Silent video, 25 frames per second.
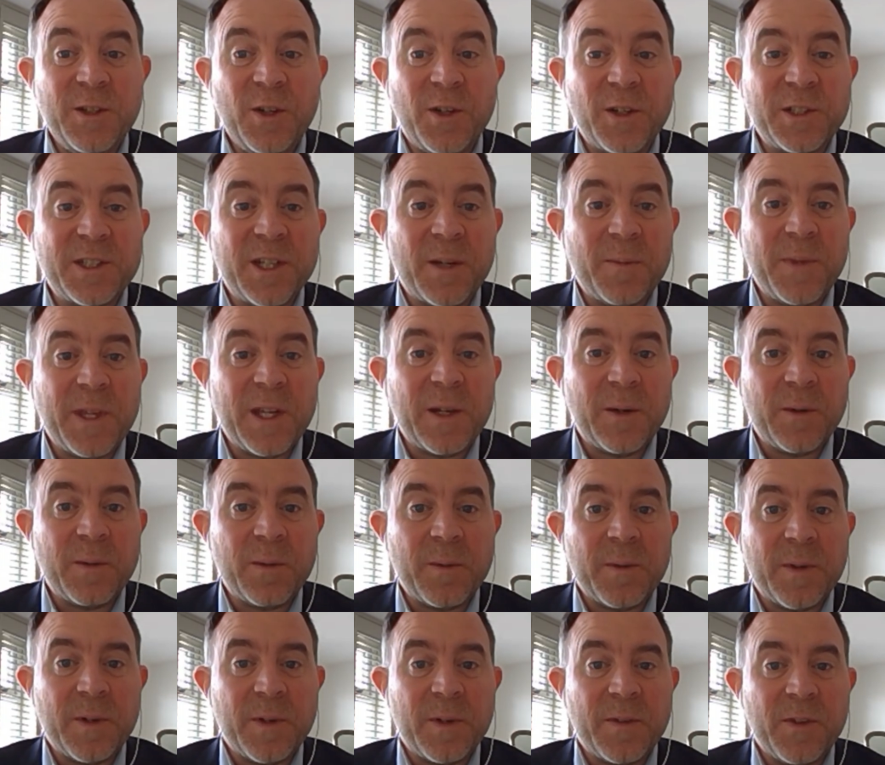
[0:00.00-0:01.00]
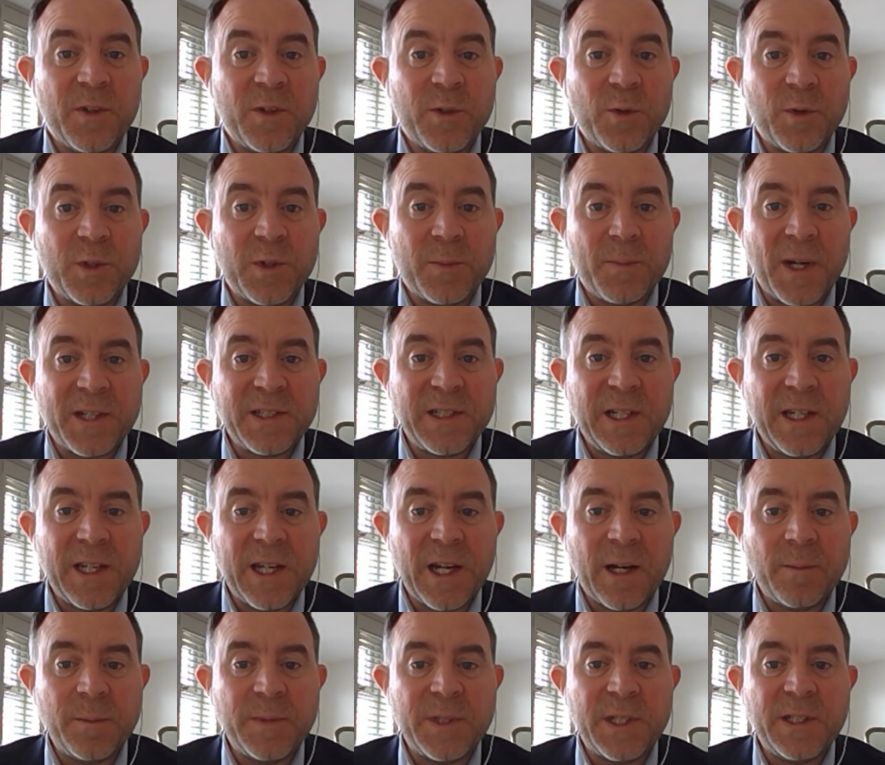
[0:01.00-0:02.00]
not something that automatically
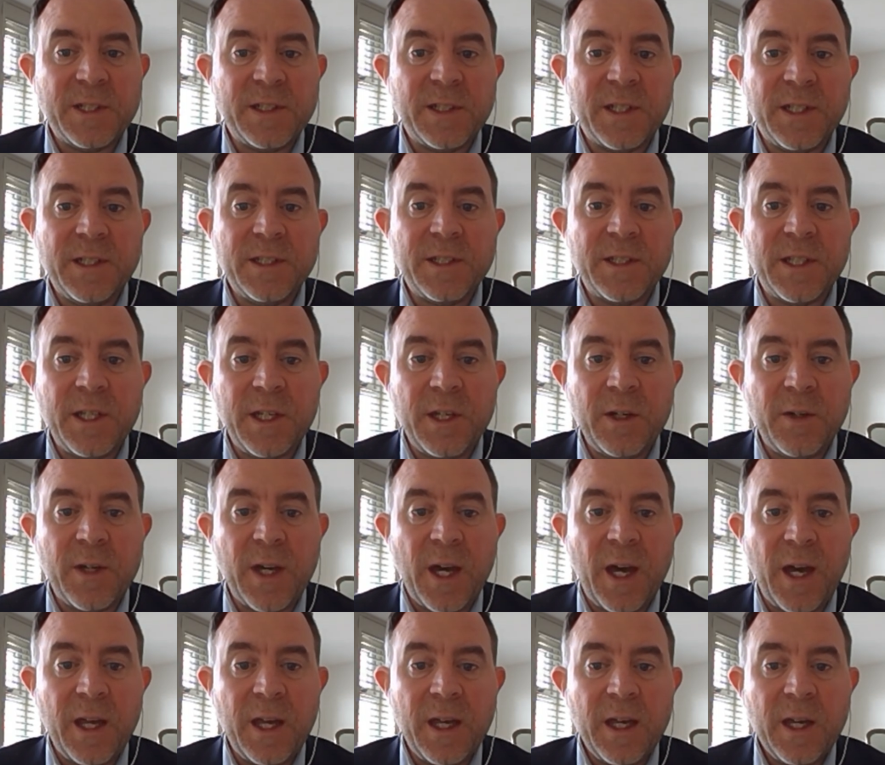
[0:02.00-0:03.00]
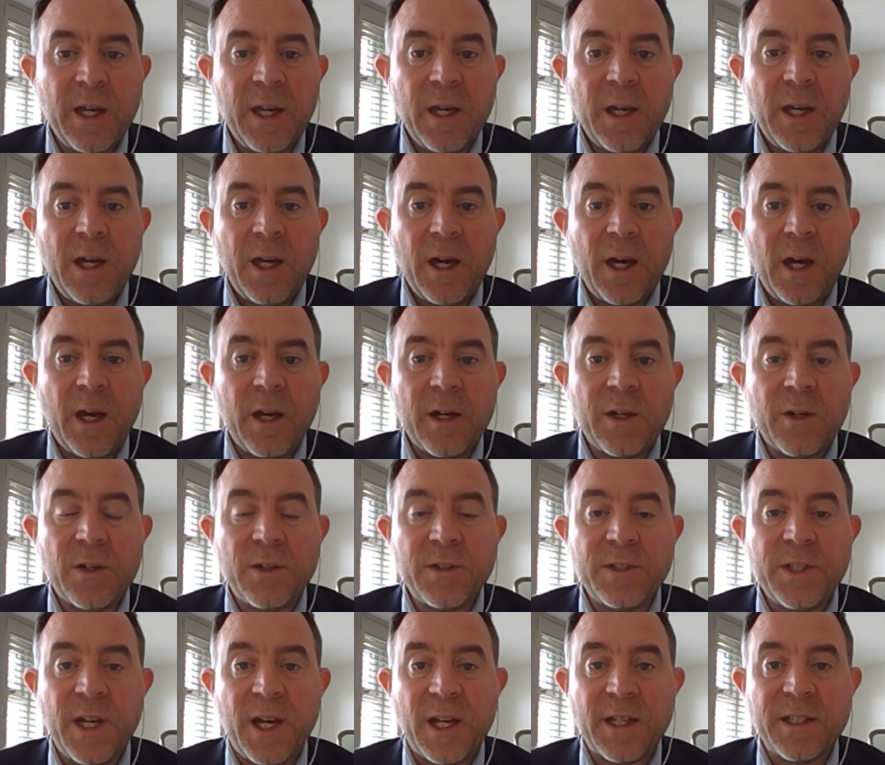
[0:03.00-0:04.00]
comes into into U K uh,
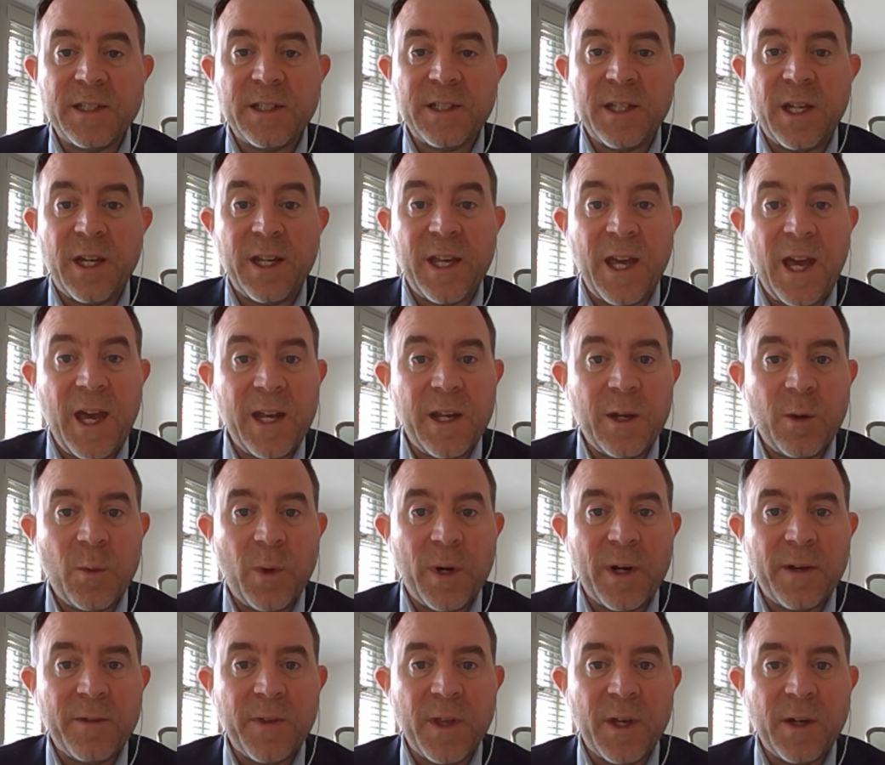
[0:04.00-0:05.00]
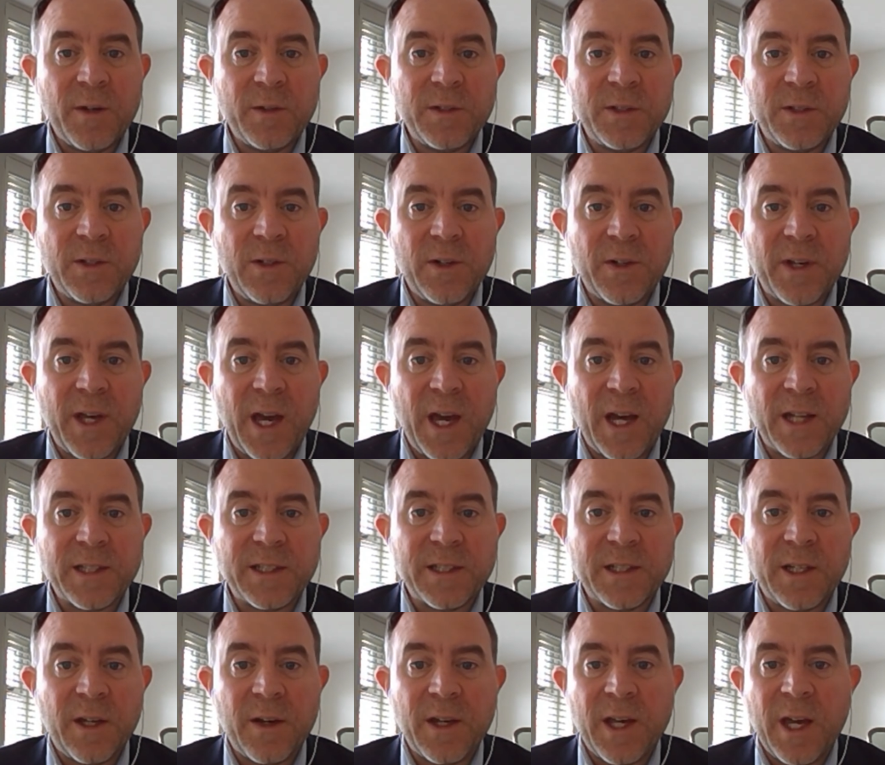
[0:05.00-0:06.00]
context. Again, one of those to look
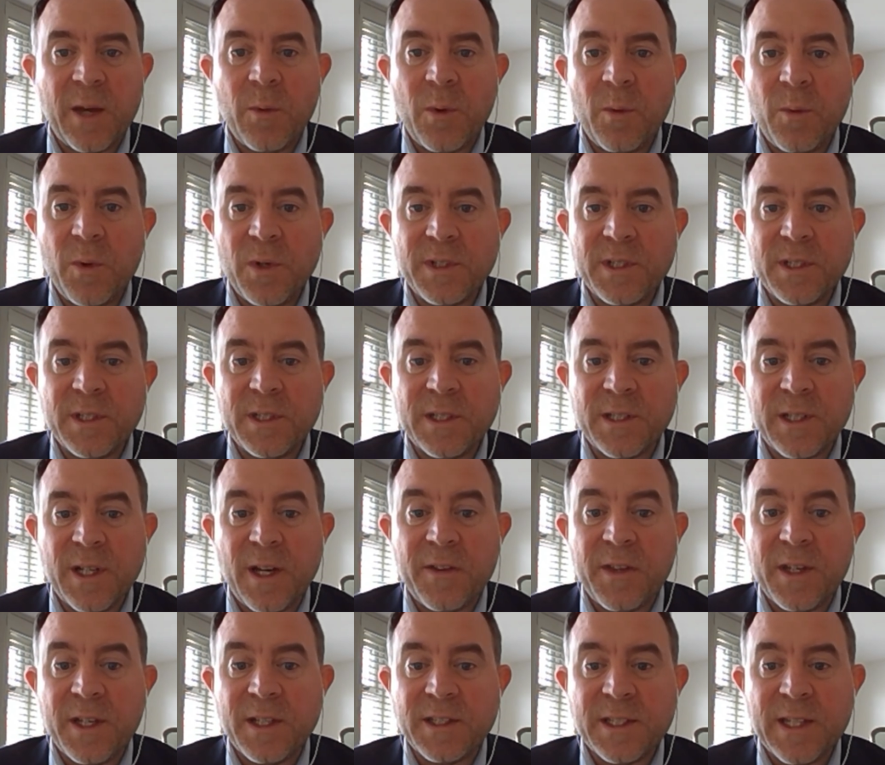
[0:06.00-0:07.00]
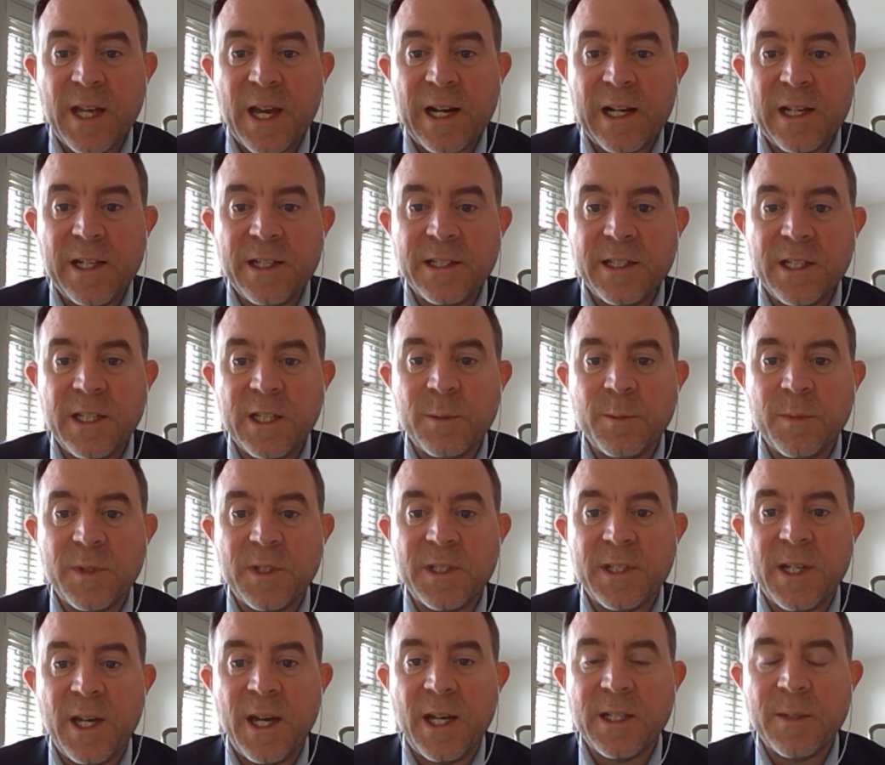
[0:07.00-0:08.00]
at. Okay, well, what is I think exactly as Nishma
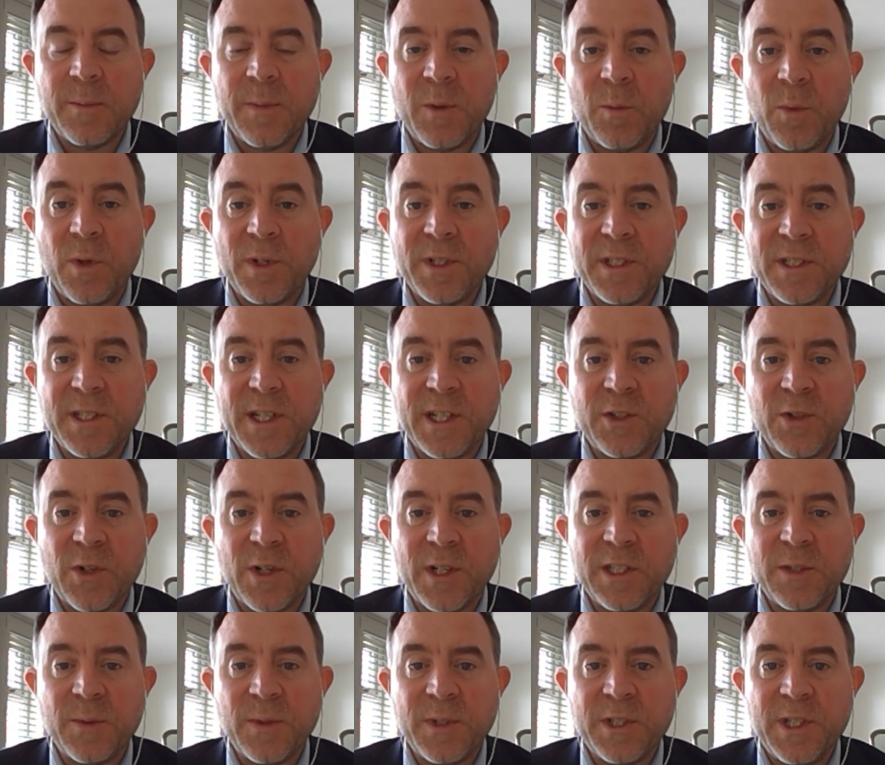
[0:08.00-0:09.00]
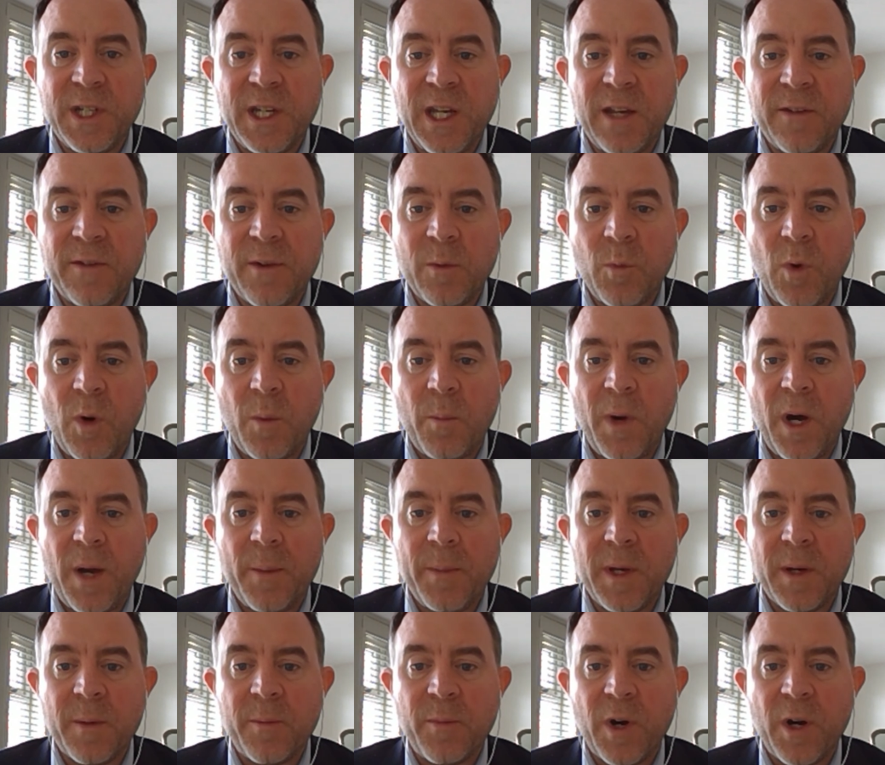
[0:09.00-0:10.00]
said. I mean, what is it trying to achieve, and what
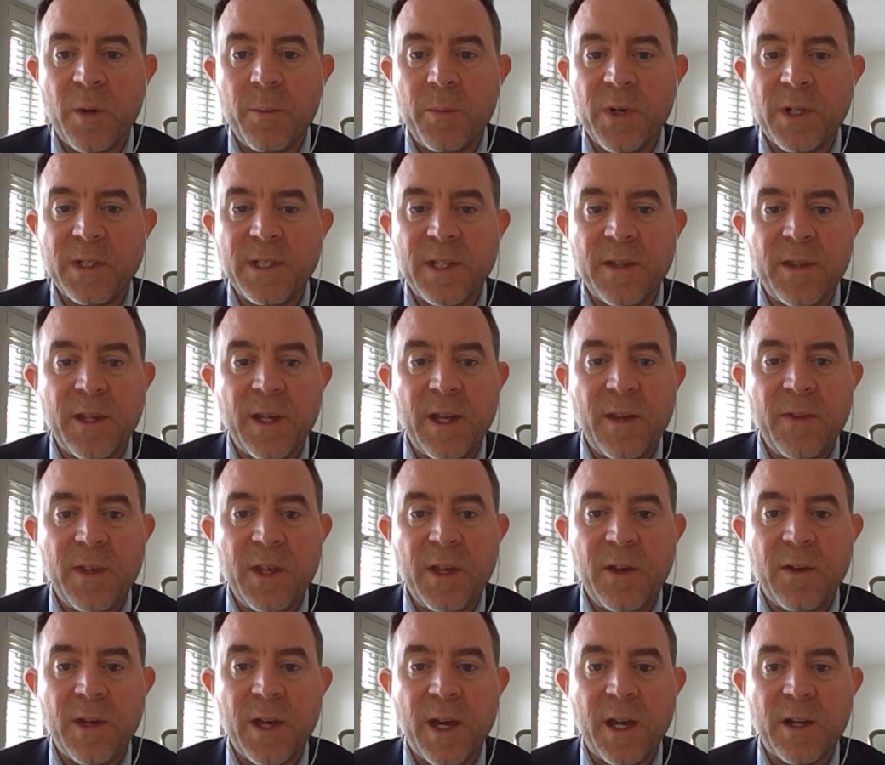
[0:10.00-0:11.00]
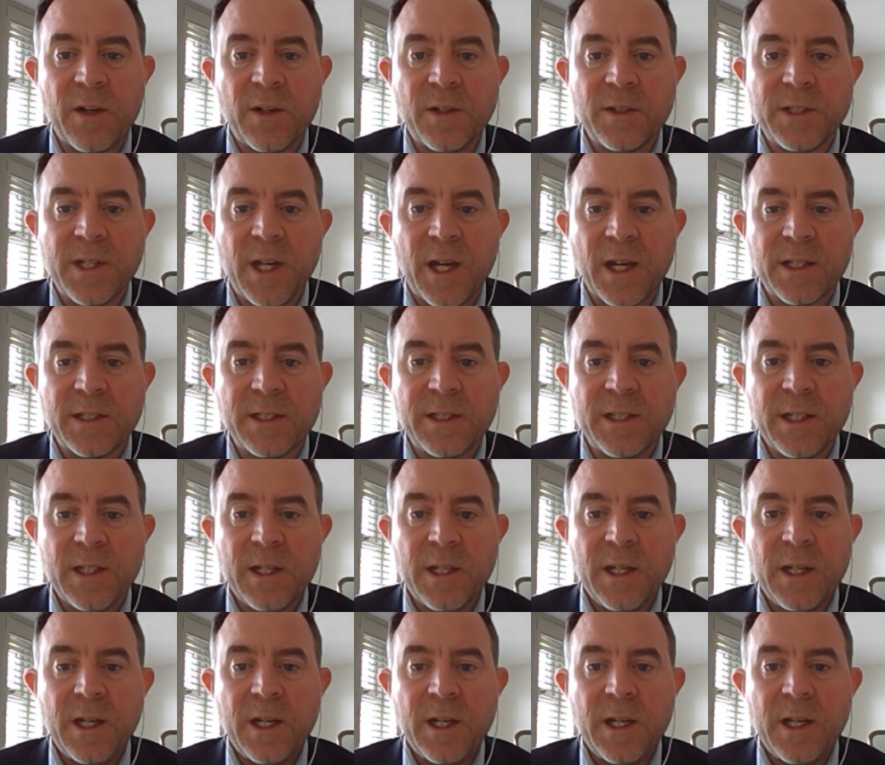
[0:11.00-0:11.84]
might be appropriate in the in the U K context?